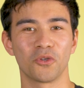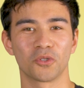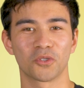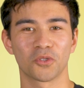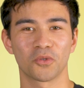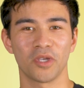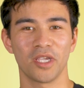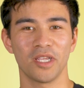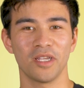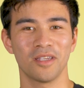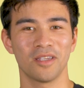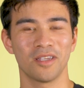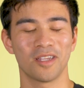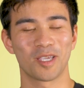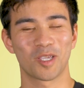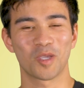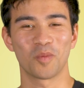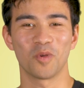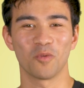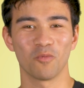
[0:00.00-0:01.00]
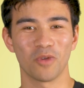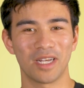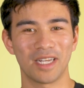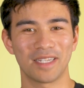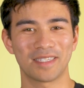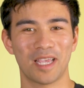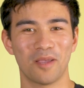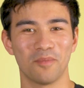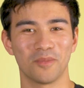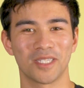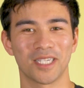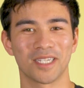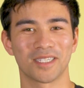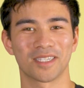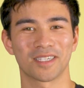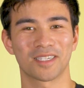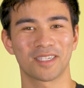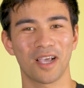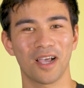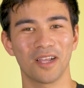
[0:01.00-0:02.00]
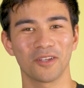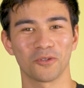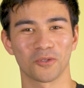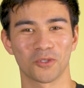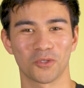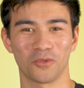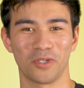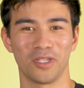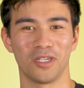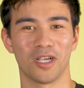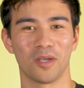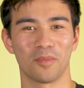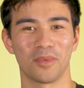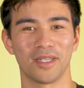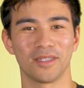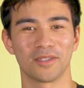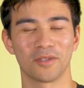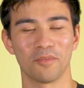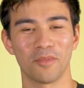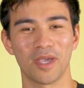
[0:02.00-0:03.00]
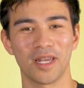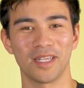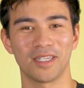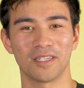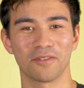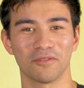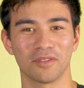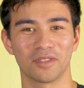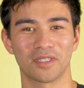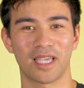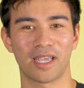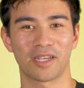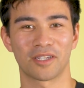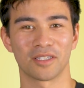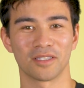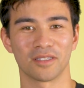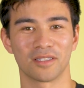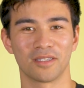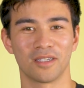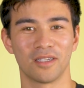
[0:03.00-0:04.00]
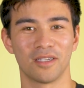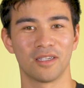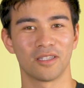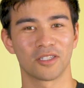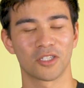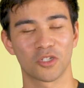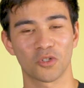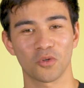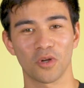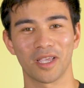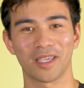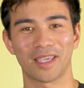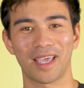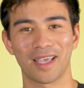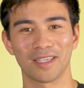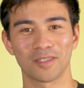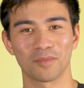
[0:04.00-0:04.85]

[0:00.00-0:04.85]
your screen, it can be really tempting to cut your screen up into many different sections to try and get